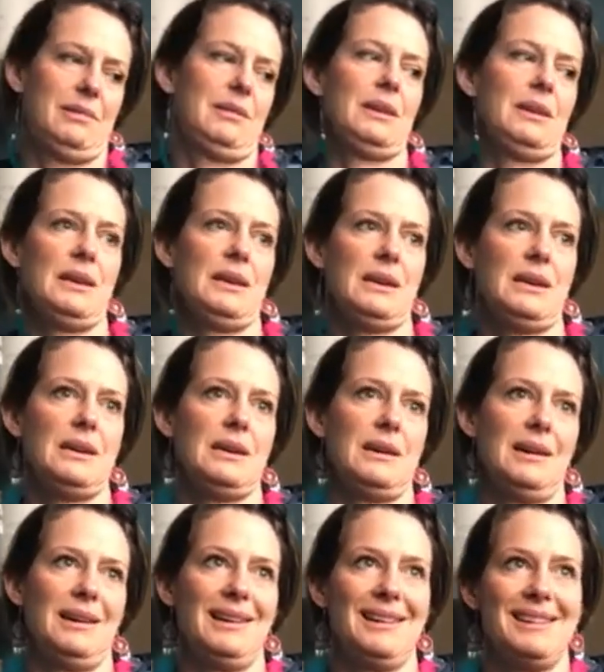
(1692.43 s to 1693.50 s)
the
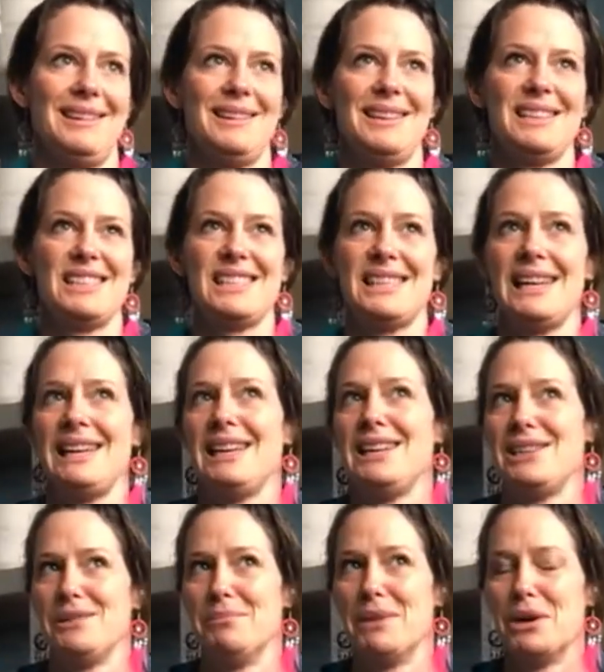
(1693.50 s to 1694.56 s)

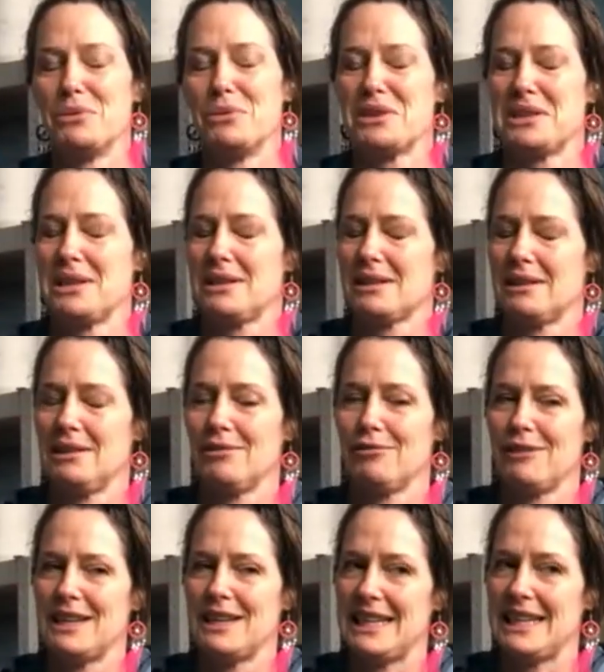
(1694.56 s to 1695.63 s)
cylinder moulds that I
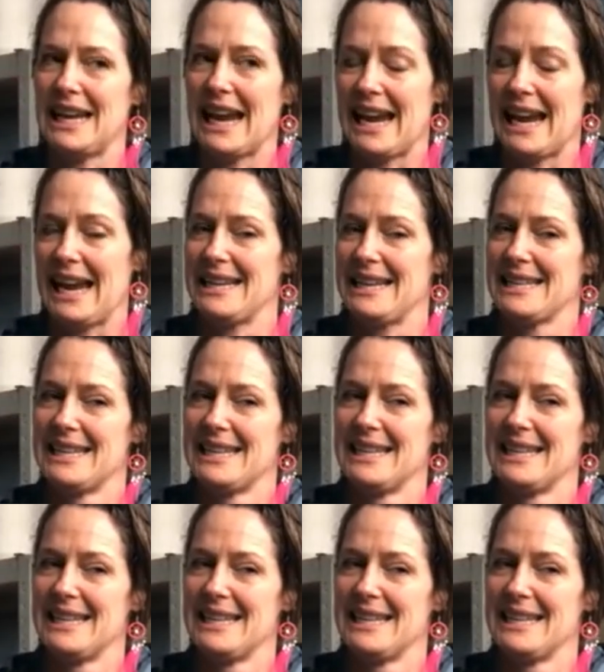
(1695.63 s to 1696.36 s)
already had.